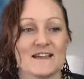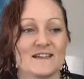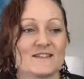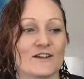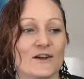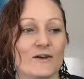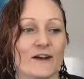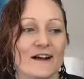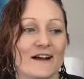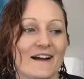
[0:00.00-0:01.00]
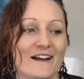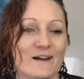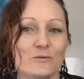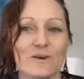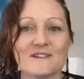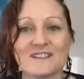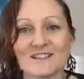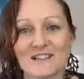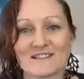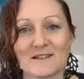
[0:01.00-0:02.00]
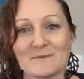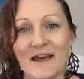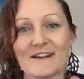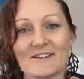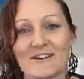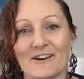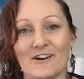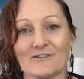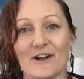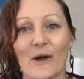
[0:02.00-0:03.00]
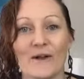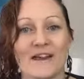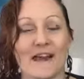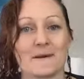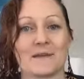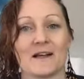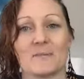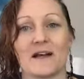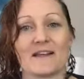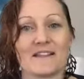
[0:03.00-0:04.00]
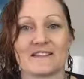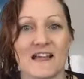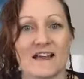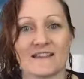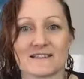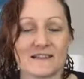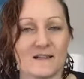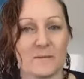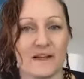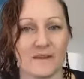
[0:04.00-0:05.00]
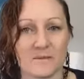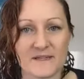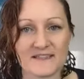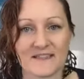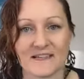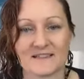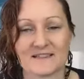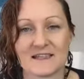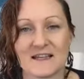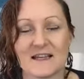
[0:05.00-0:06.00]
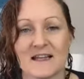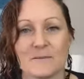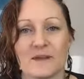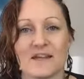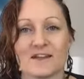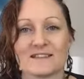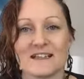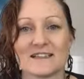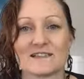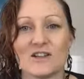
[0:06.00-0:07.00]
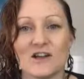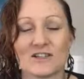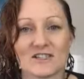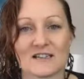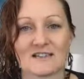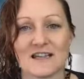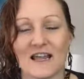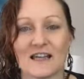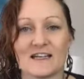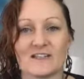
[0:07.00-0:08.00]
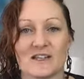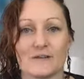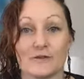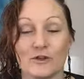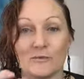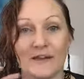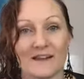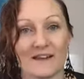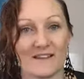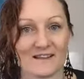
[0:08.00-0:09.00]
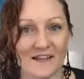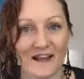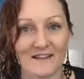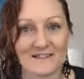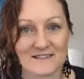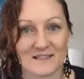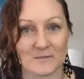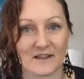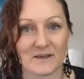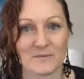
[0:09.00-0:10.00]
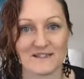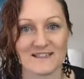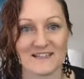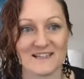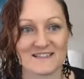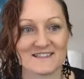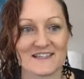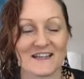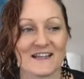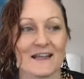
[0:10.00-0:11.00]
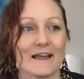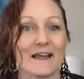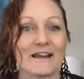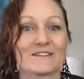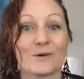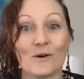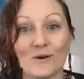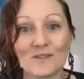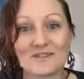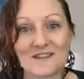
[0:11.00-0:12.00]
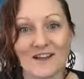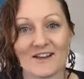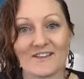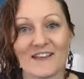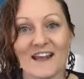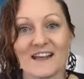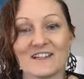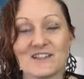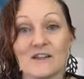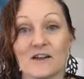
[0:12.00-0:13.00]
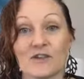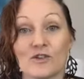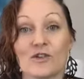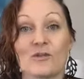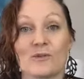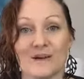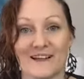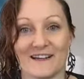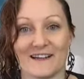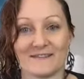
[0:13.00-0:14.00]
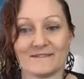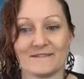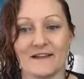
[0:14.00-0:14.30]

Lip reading: So it wasn't just a matter of, okay, I'm going to pick the day that's going to be the busiest, because it's not just the energy of you picking the day that's going to be the busiest. It is also the energy that you're putting in.